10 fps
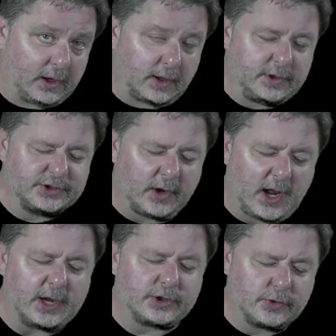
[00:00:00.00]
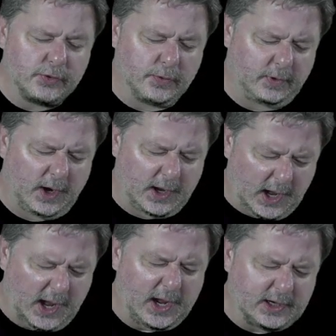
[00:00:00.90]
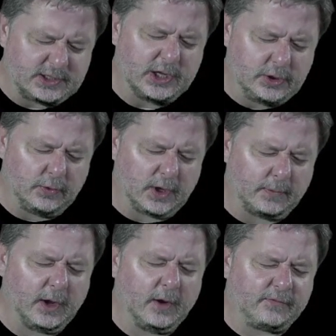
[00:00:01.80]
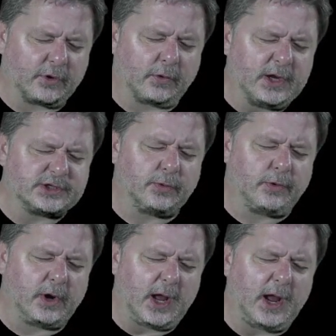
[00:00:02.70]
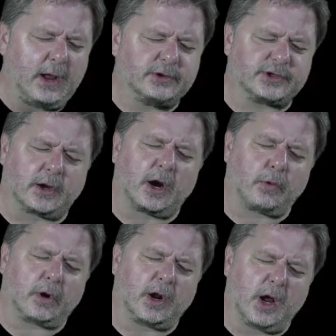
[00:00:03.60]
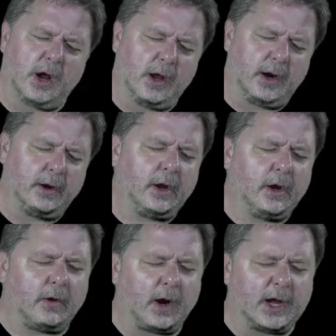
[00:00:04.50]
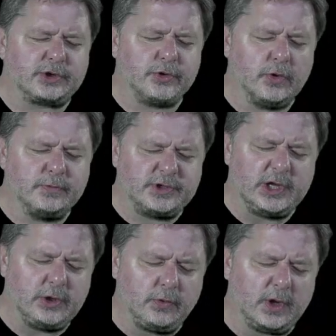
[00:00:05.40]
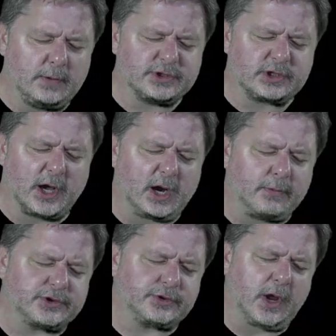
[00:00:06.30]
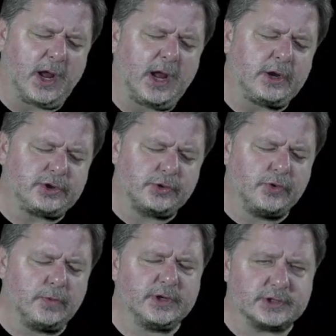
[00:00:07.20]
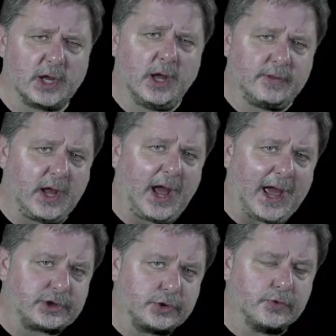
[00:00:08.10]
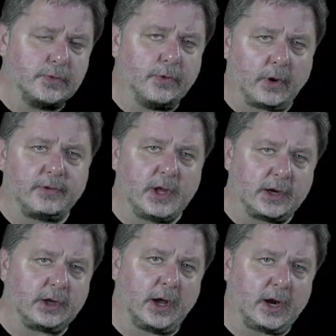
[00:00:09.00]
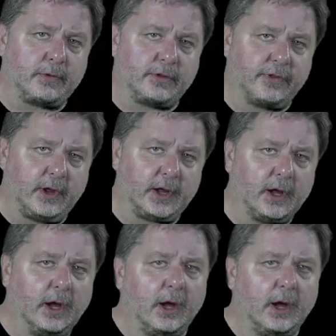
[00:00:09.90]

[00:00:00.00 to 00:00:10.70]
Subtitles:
Now these are atum, right? A-T-U-M. For Greeks, the word a is like our word un, right? Tum, T-U-M is cuttable, so atum is the atum or the uncuttable thing.